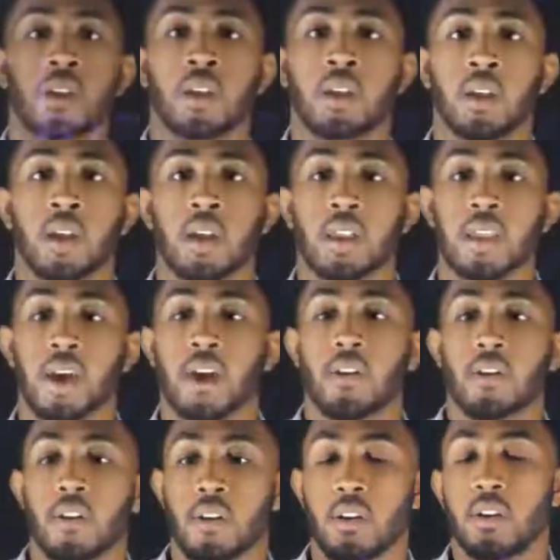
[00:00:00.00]
Now,
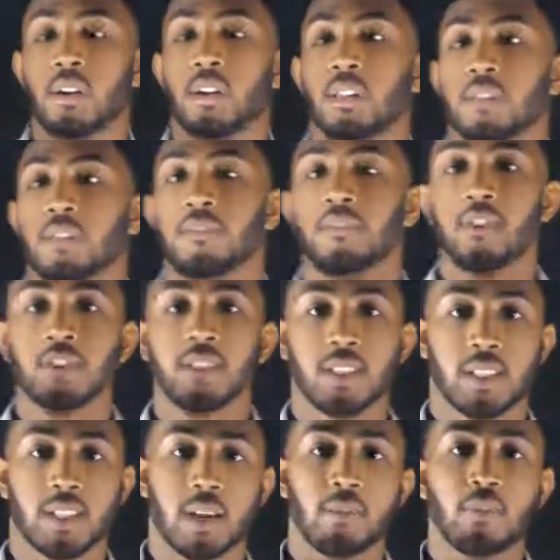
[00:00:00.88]
the first
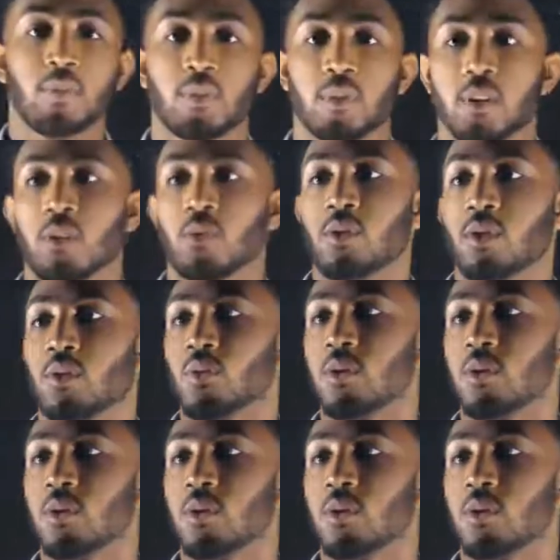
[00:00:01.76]
example we're going to want to work